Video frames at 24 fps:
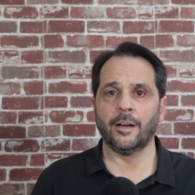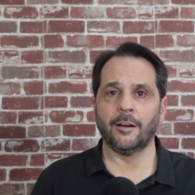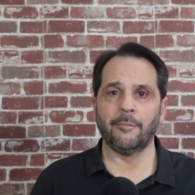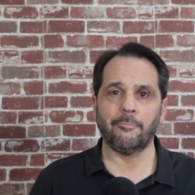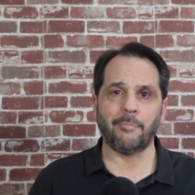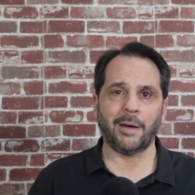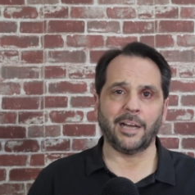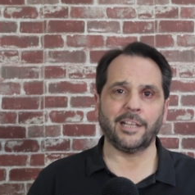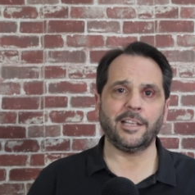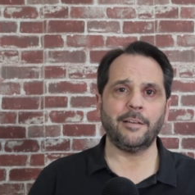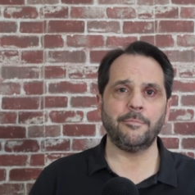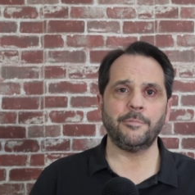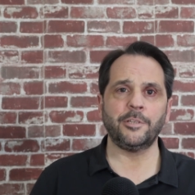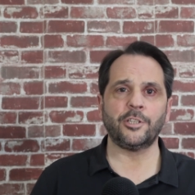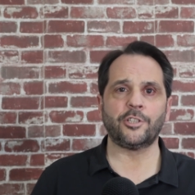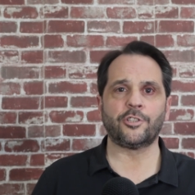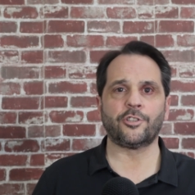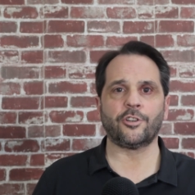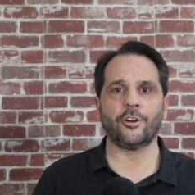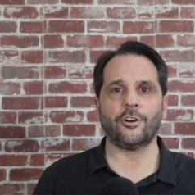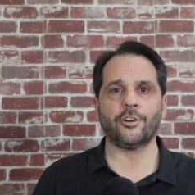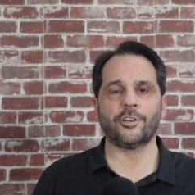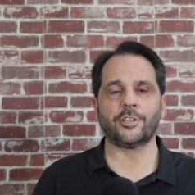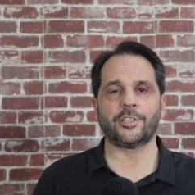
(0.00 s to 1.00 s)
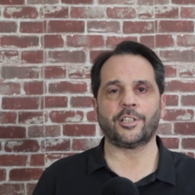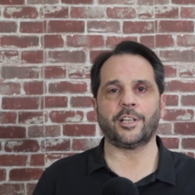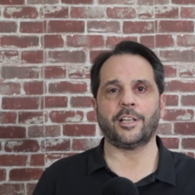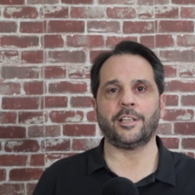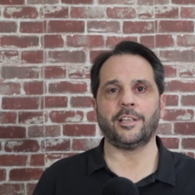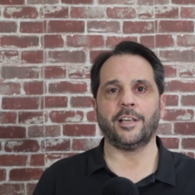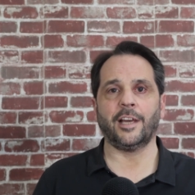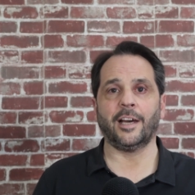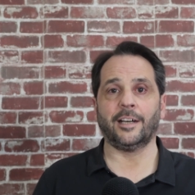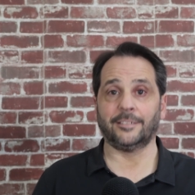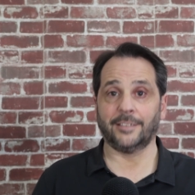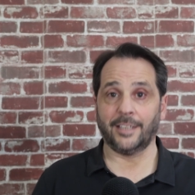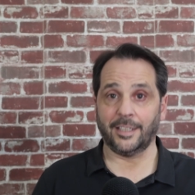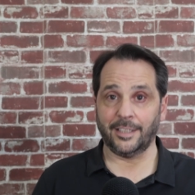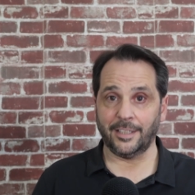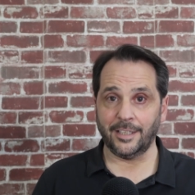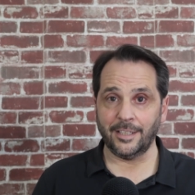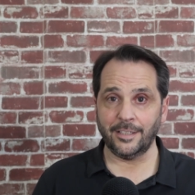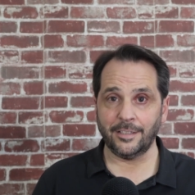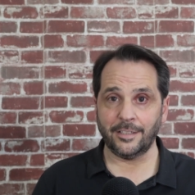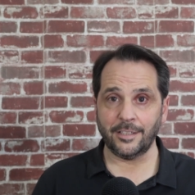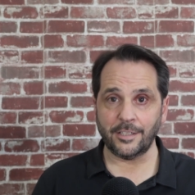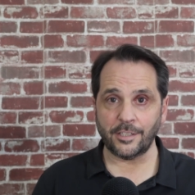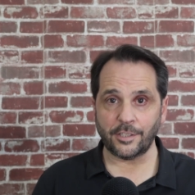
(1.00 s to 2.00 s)
My name is Jorge Daniel, and
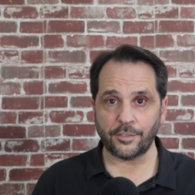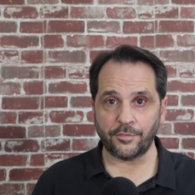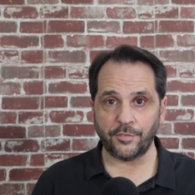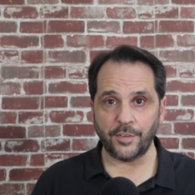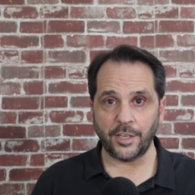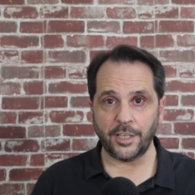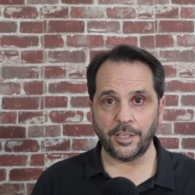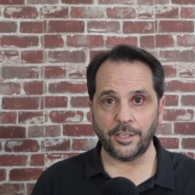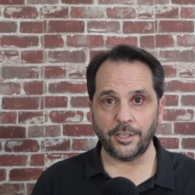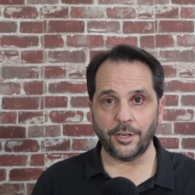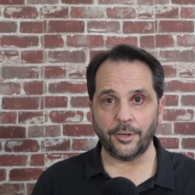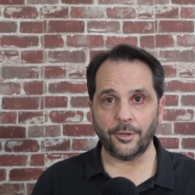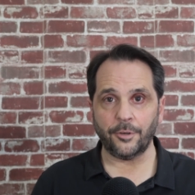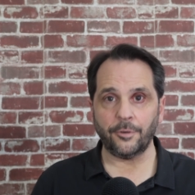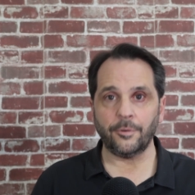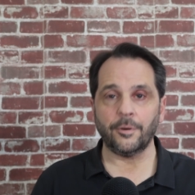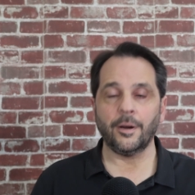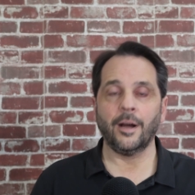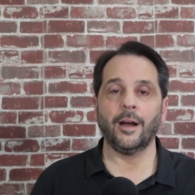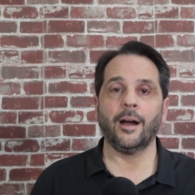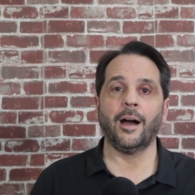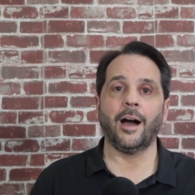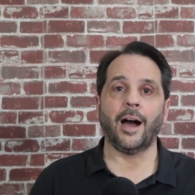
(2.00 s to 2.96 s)
in this video,